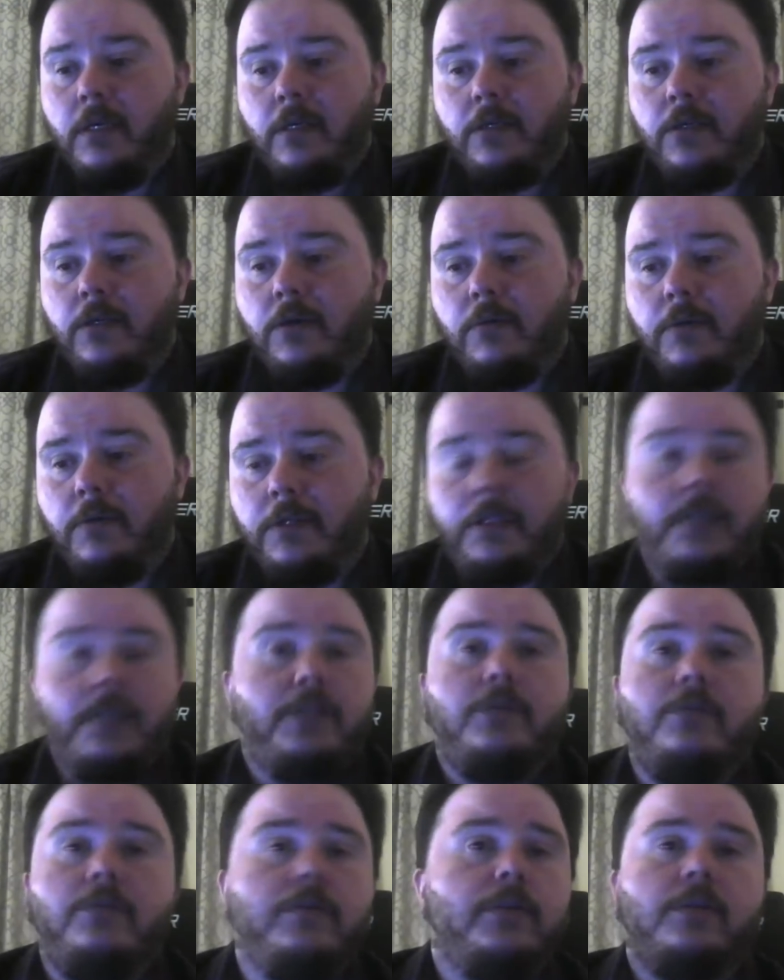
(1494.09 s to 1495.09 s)
You know what?
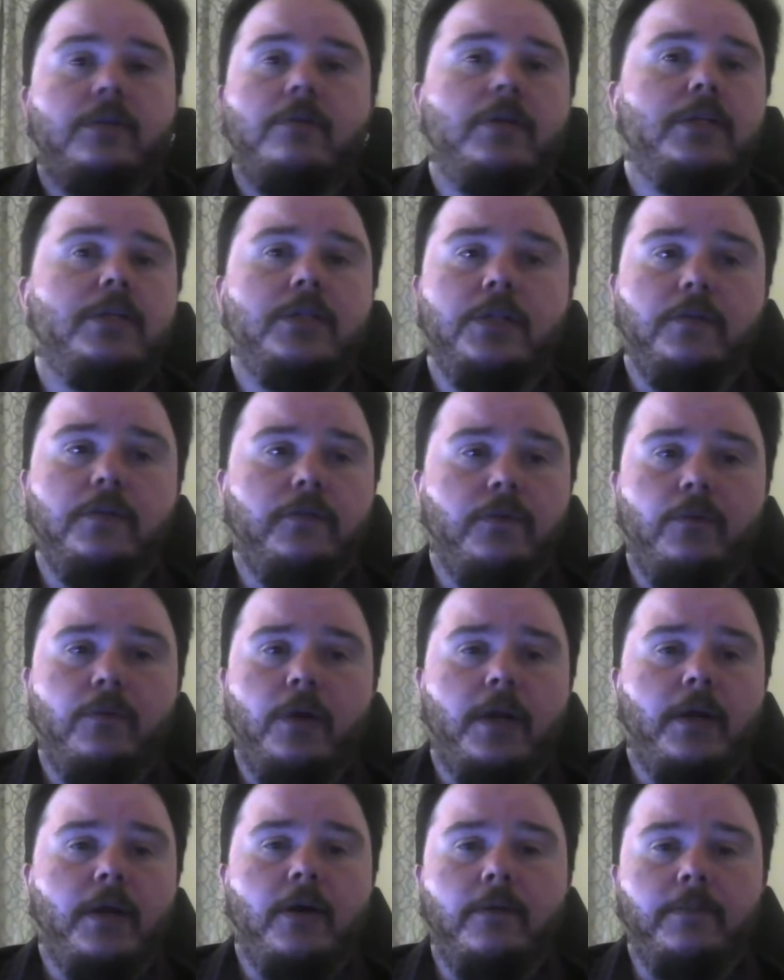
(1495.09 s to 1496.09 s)
That's your discretion if you
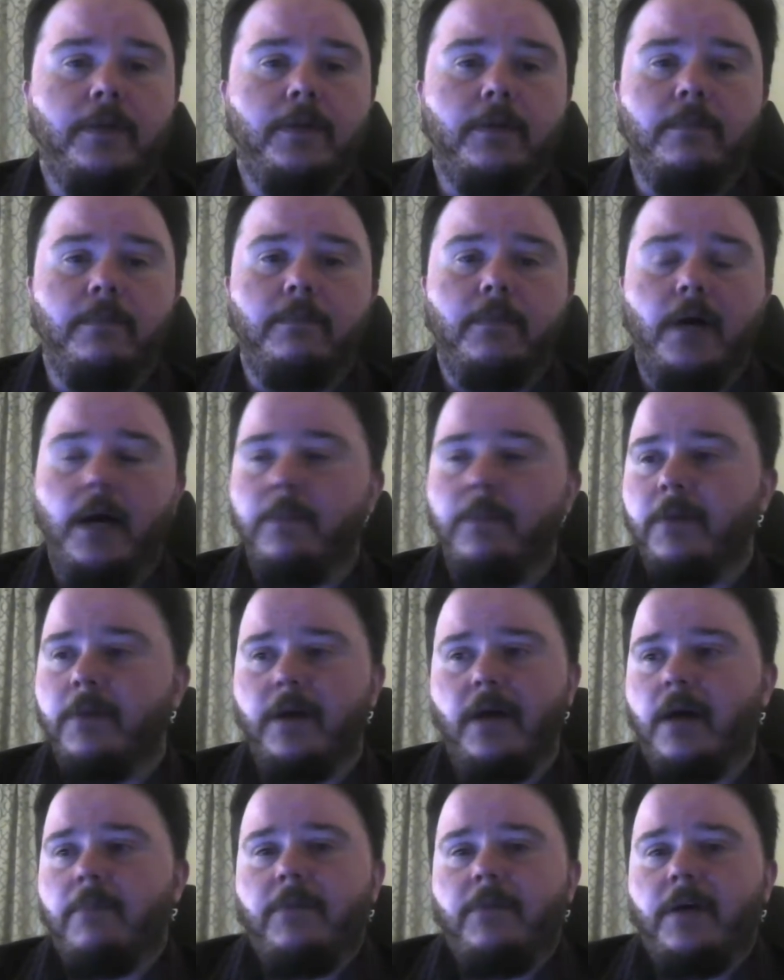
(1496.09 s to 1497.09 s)
want to help them. I'm
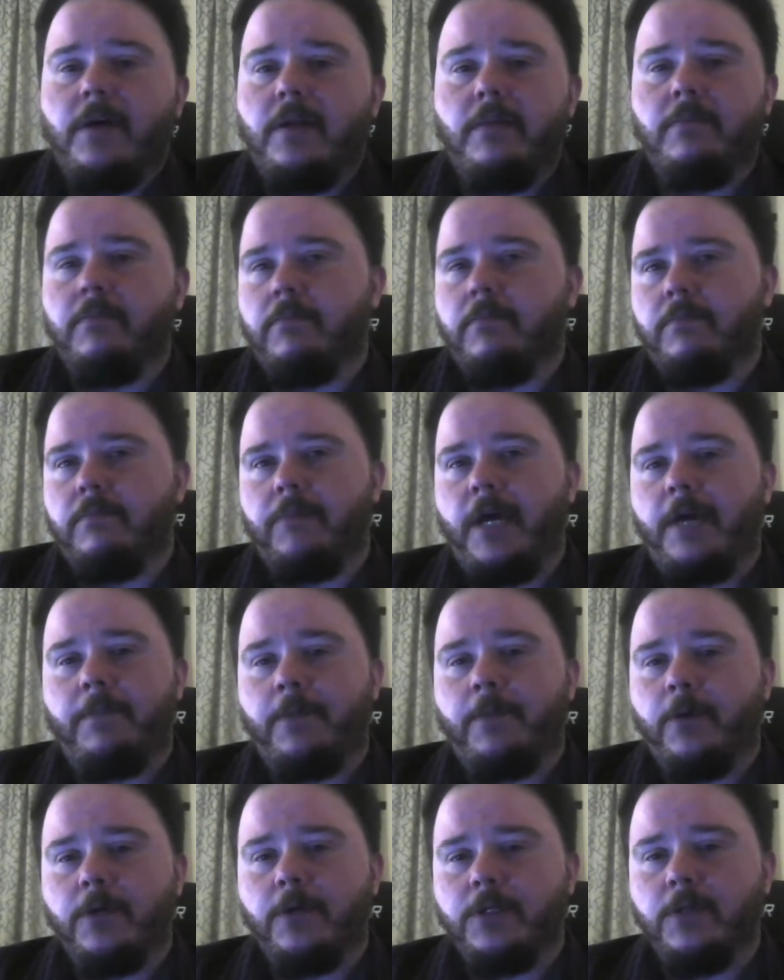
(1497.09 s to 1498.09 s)
not I'm not a bad
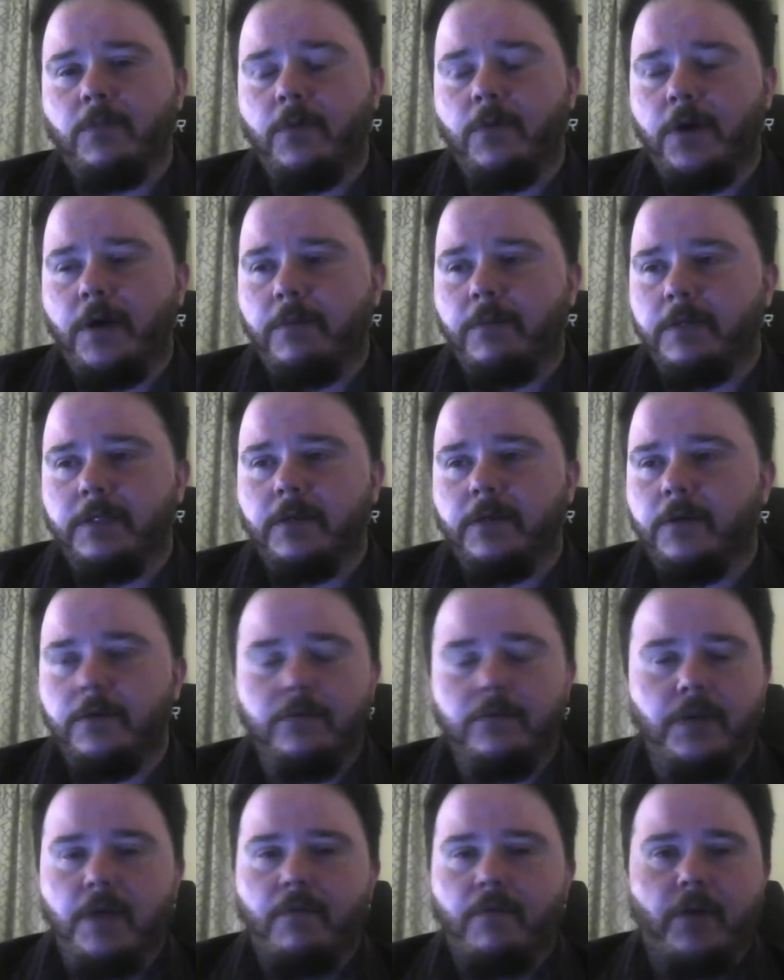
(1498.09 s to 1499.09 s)
person where I would tell you
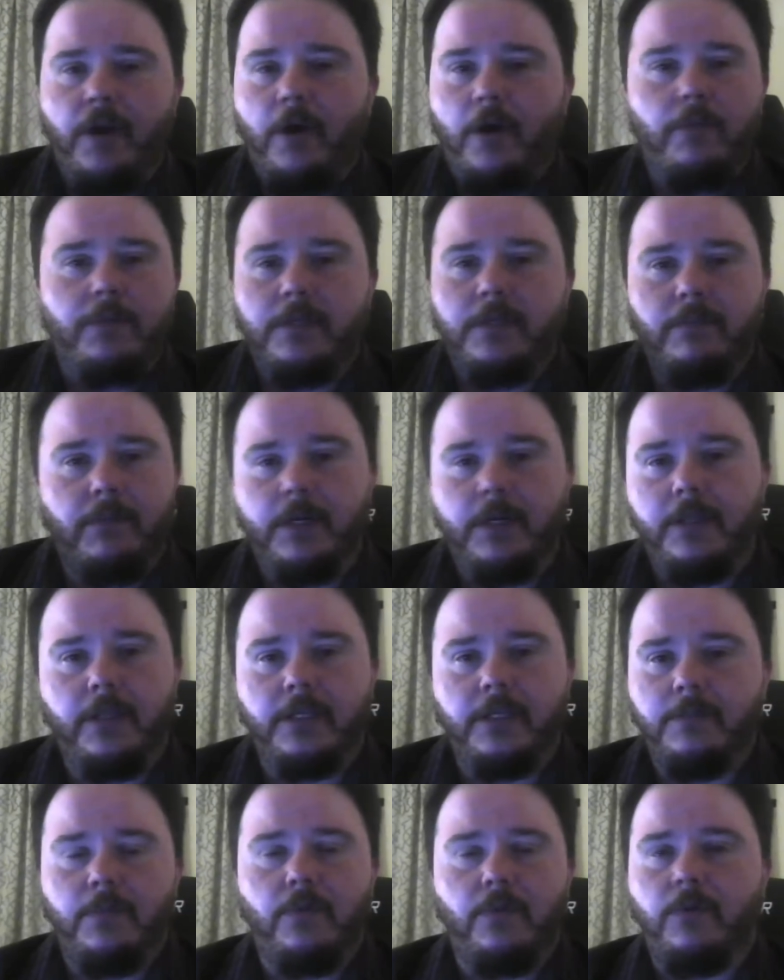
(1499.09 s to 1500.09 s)
never help somebody
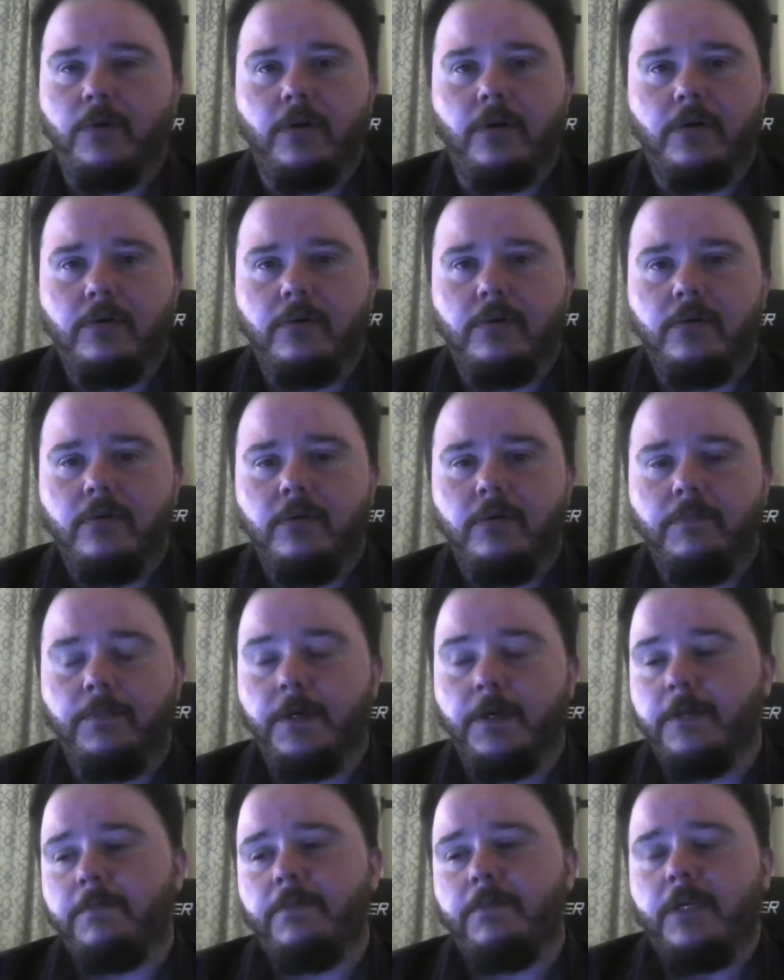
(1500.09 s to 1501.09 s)
that's poor,
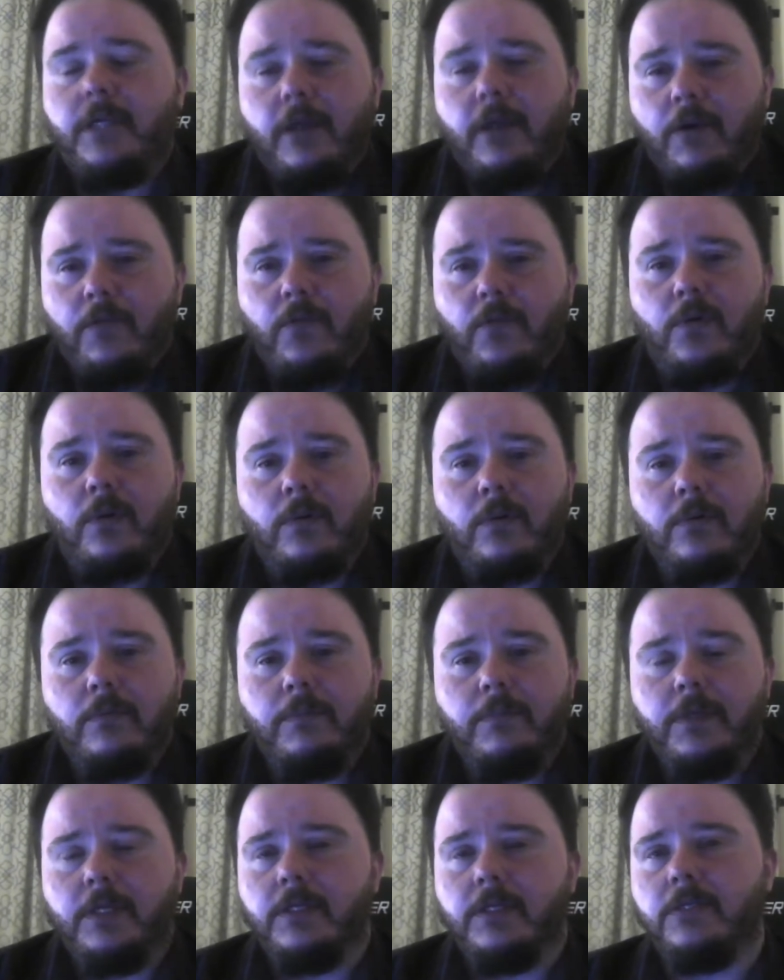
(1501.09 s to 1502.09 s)
but be careful
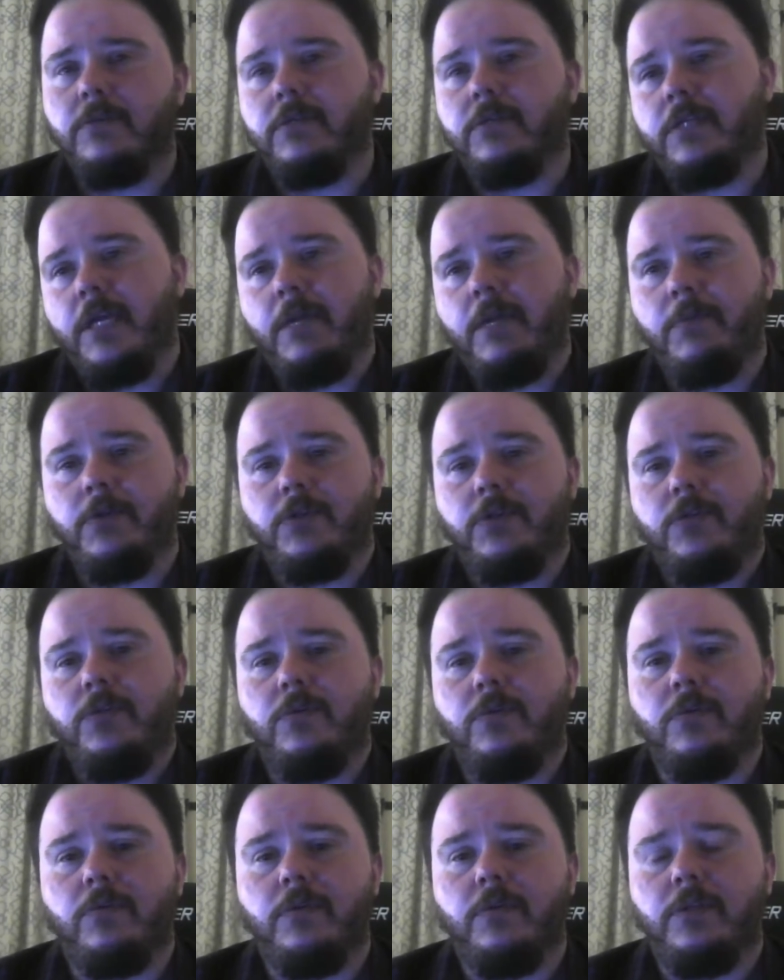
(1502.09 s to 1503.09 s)
because there's scammers
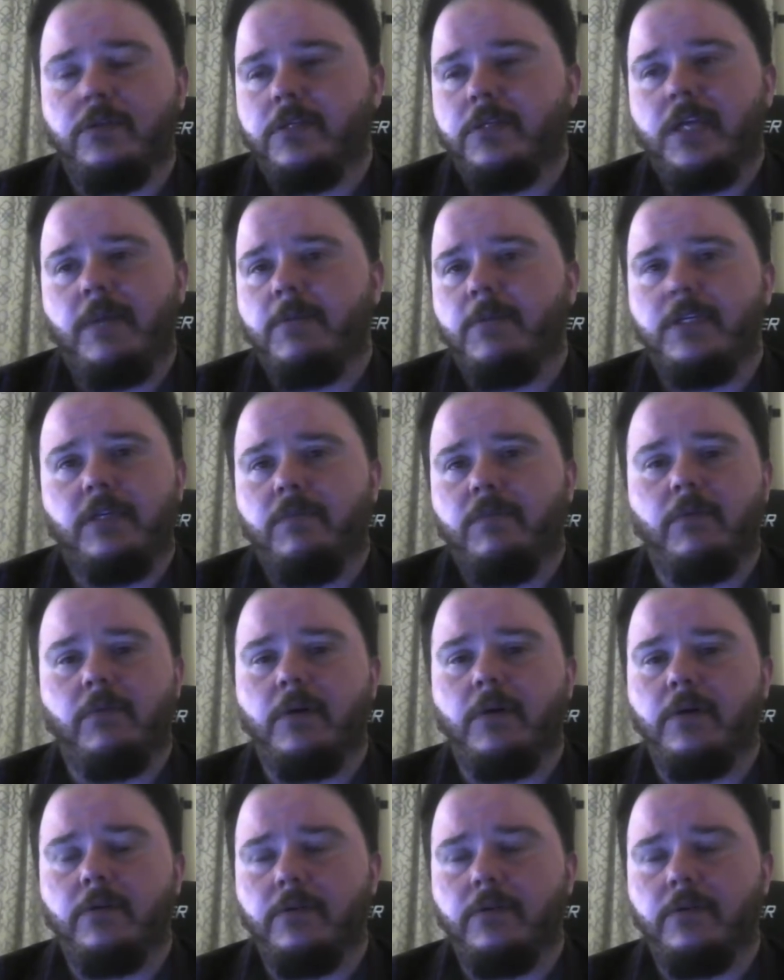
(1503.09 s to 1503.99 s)
too, and there's scammers everywhere.